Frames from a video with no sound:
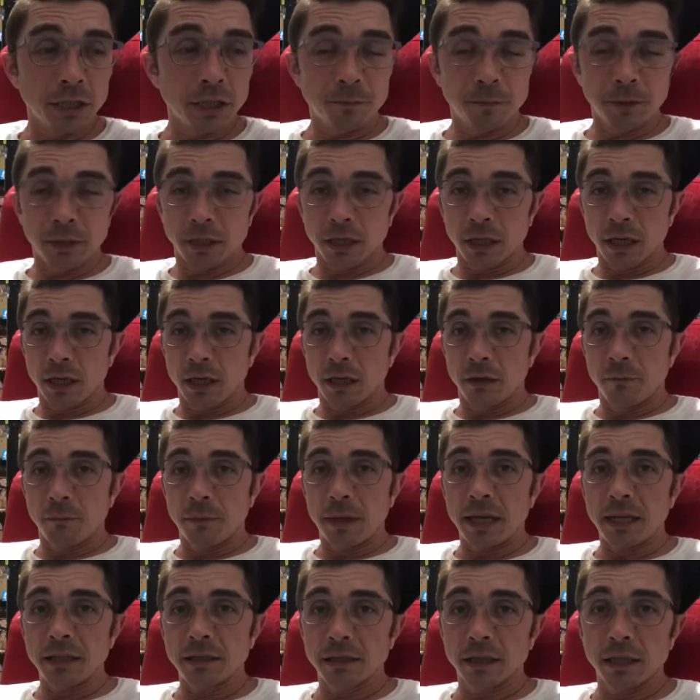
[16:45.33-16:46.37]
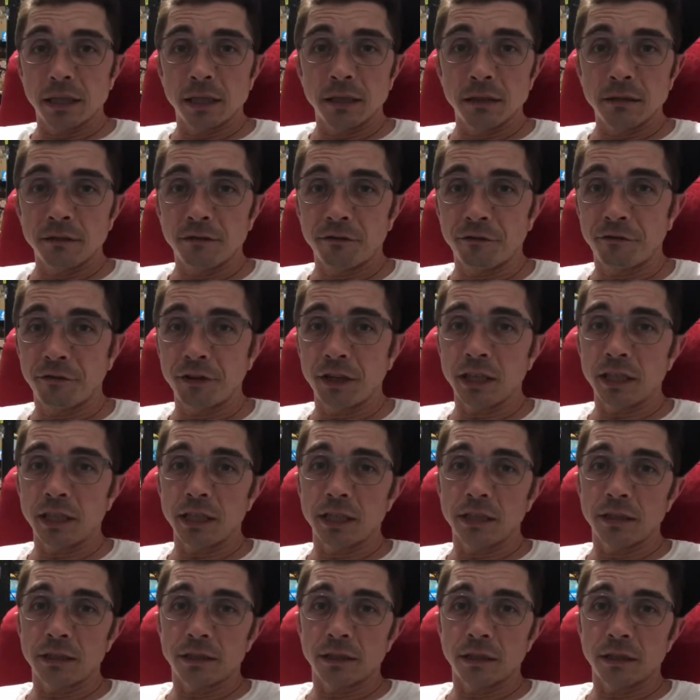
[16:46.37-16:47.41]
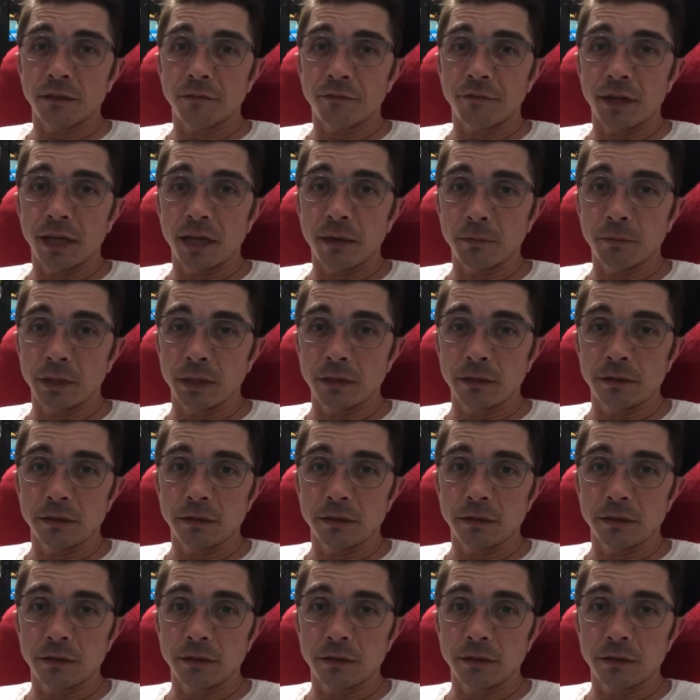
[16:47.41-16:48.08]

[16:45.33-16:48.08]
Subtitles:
been an amazing fit into the family.